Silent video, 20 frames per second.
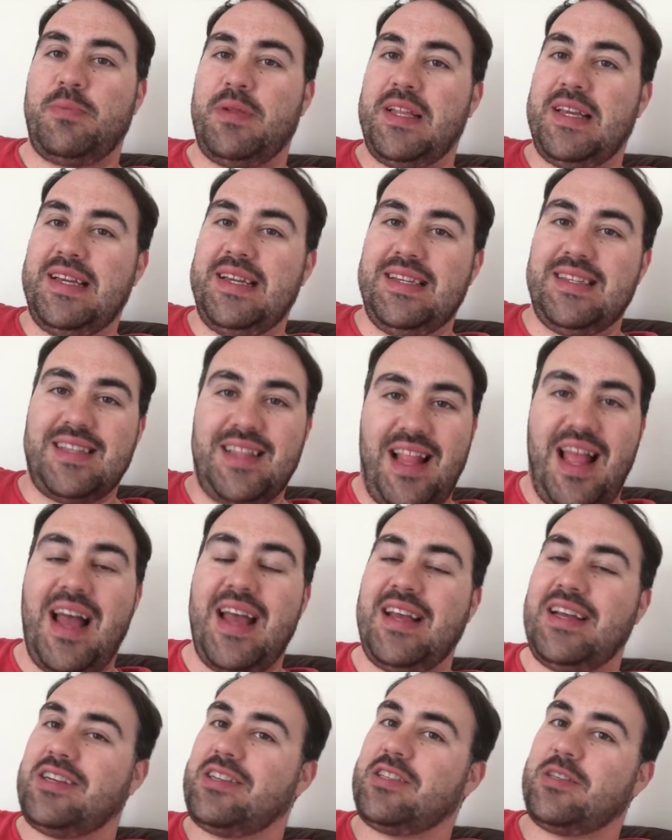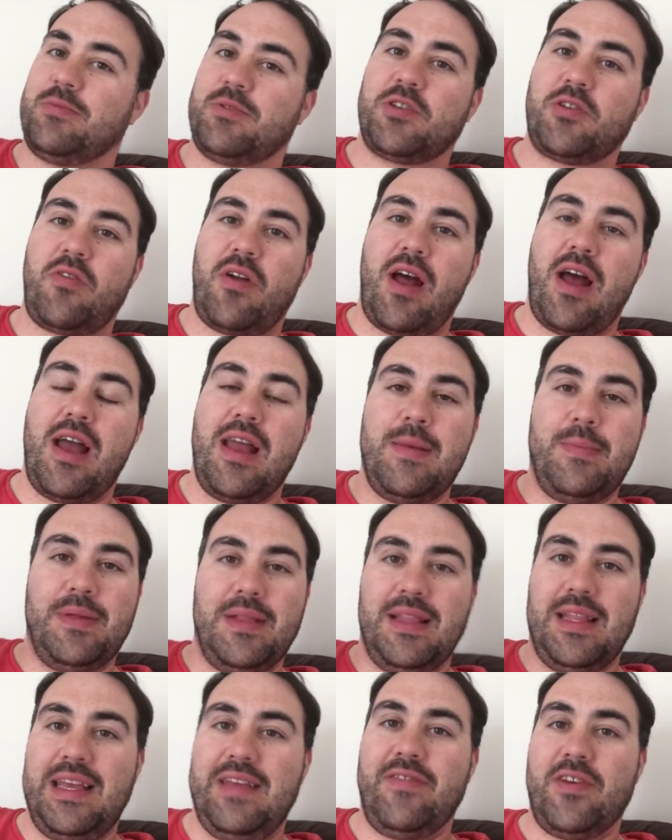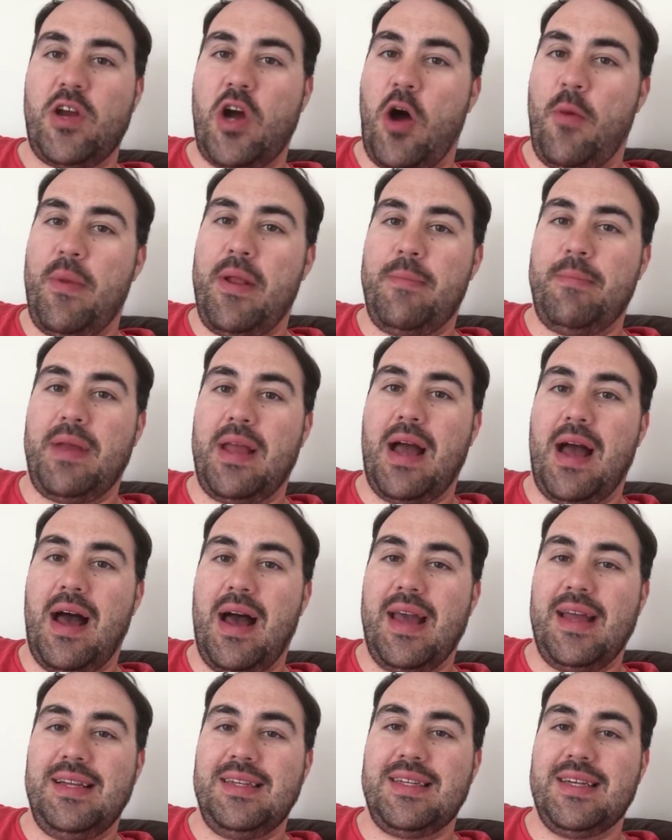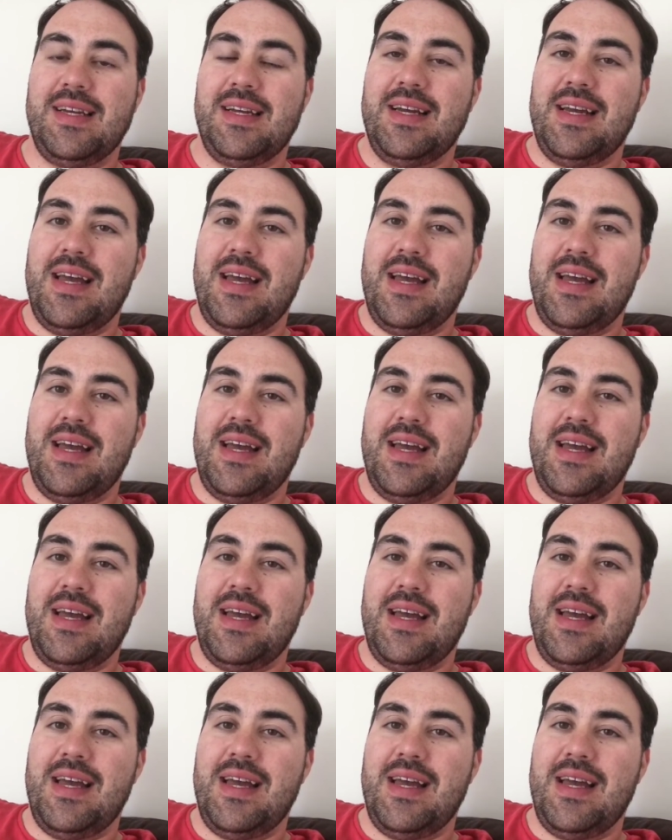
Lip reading: Please like, subscribe, leave a comment behind.